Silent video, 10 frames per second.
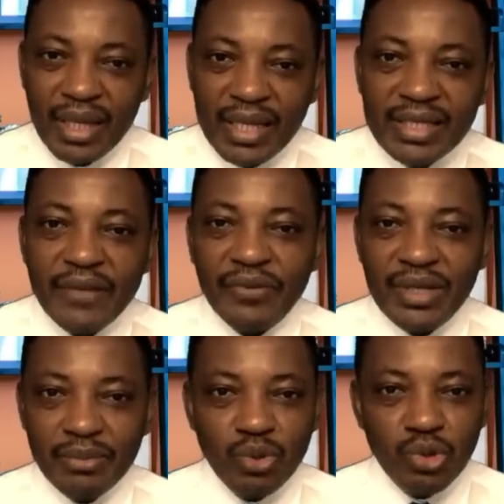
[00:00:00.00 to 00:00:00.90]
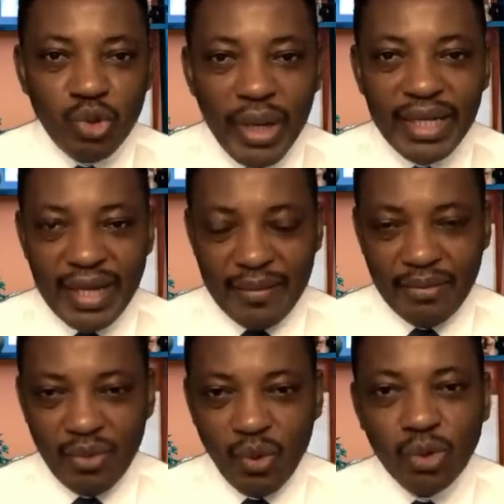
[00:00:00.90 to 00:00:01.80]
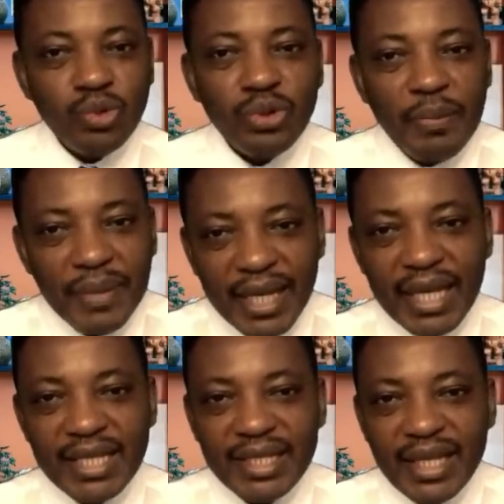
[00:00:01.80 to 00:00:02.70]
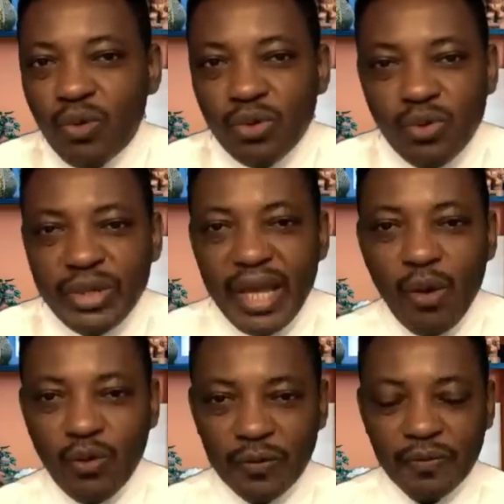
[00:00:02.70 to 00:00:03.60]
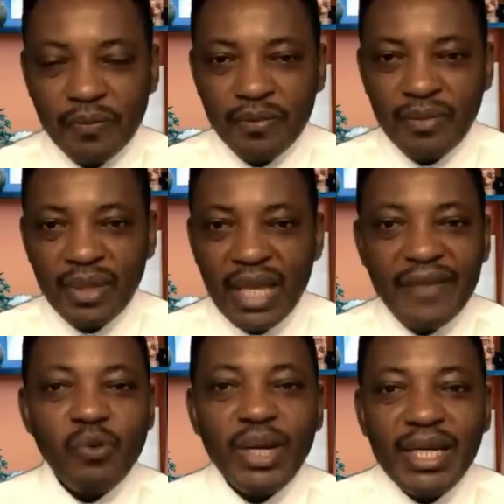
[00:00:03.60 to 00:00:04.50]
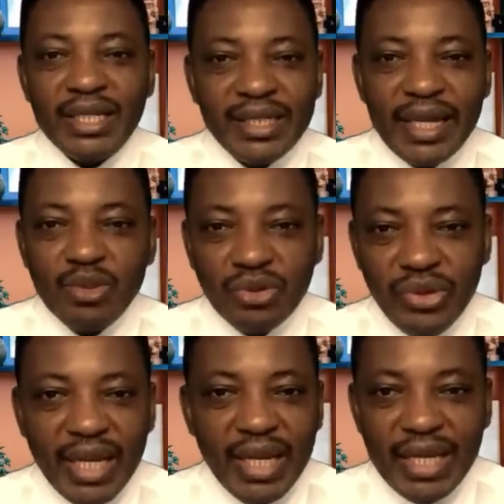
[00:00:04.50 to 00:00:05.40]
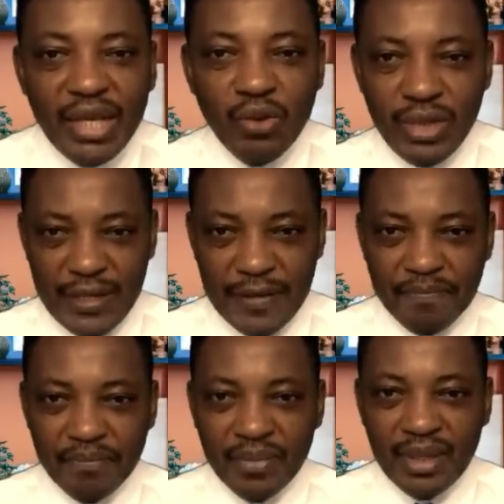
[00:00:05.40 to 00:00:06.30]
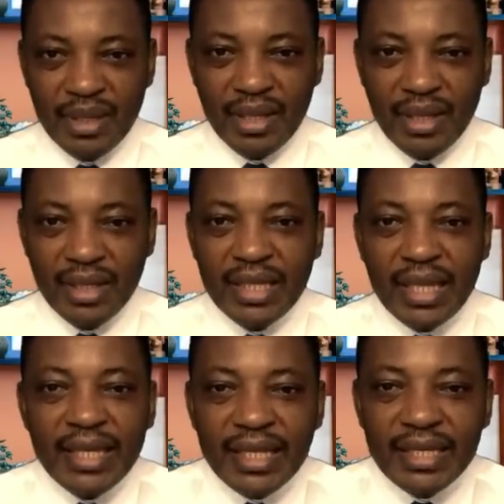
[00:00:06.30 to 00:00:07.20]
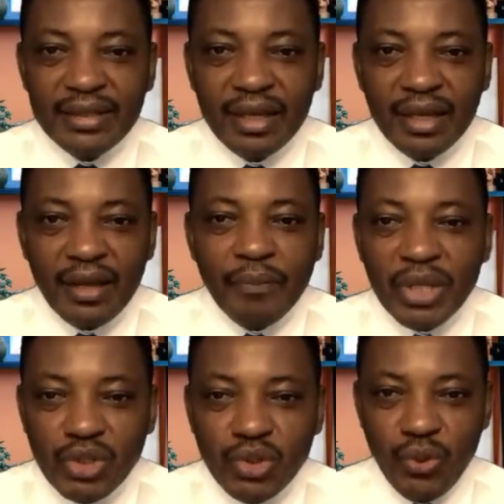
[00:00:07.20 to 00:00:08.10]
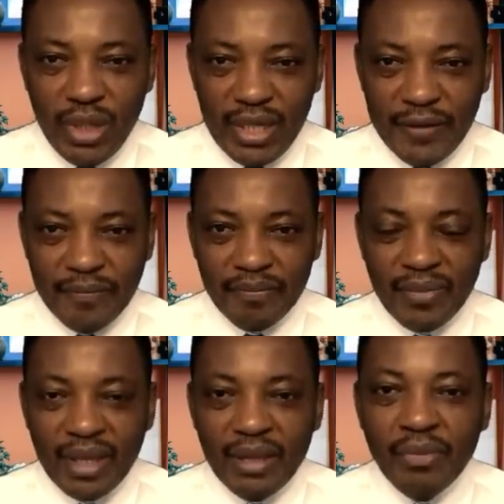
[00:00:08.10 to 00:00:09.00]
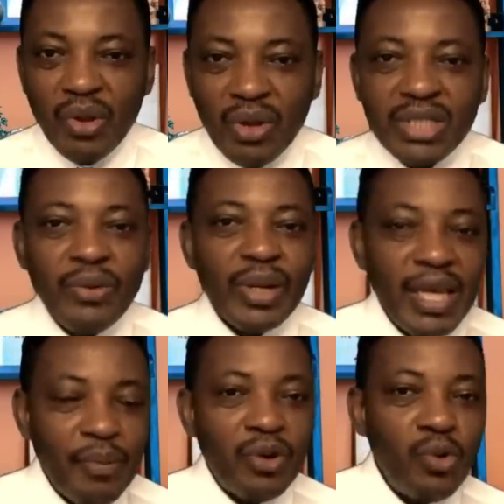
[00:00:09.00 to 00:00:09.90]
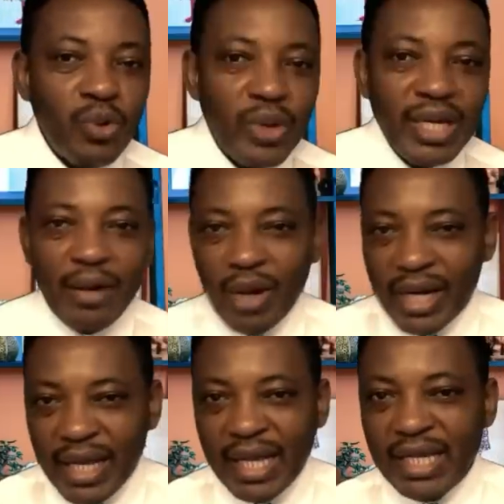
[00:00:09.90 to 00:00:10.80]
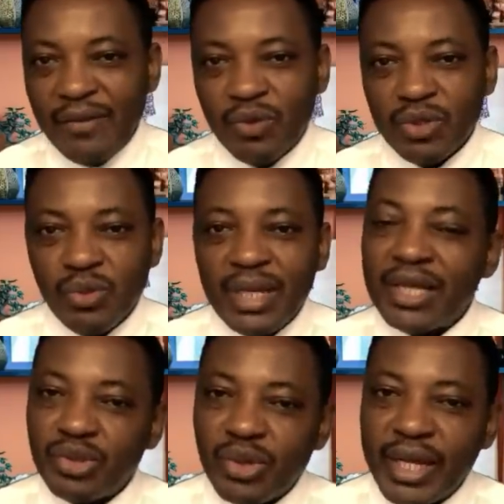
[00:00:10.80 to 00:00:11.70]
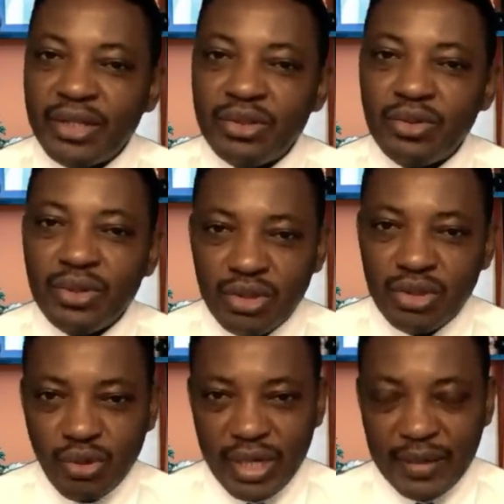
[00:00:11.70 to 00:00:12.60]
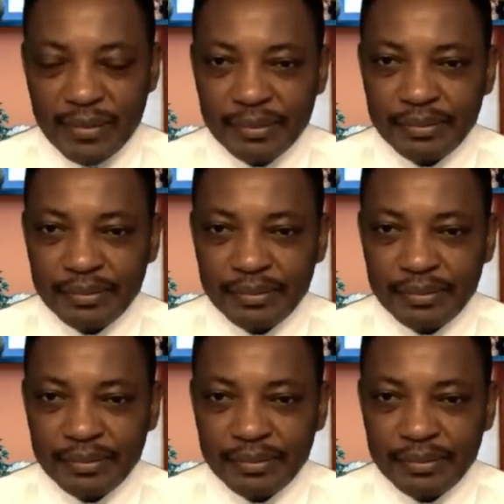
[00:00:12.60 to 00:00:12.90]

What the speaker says: instead for them to join them or to replicate it, they could do their own. Even when they tried to create the DOD, they didn't pursue it because they were keep on looking at what the ADF was doing and trying to destroy them.